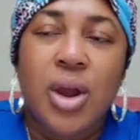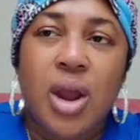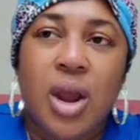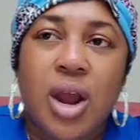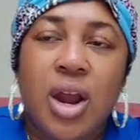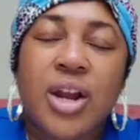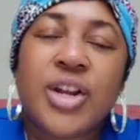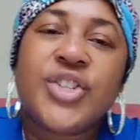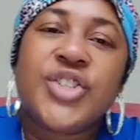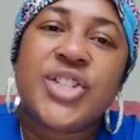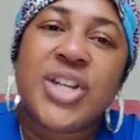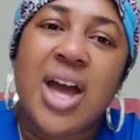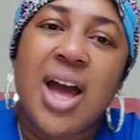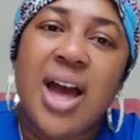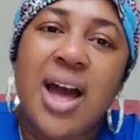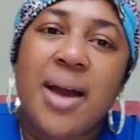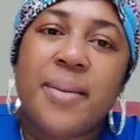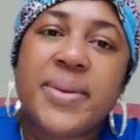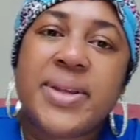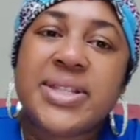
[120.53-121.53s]
our
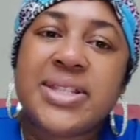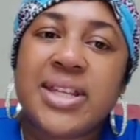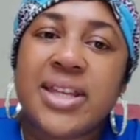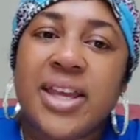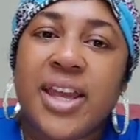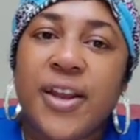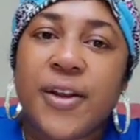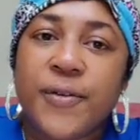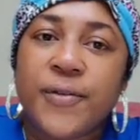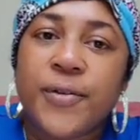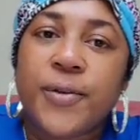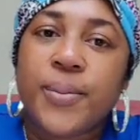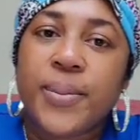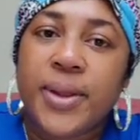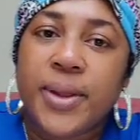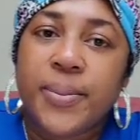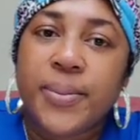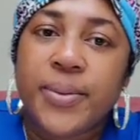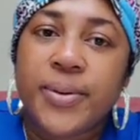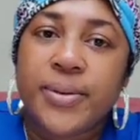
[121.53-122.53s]
job is to care for
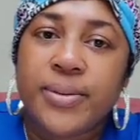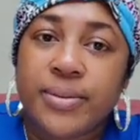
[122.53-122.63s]
people,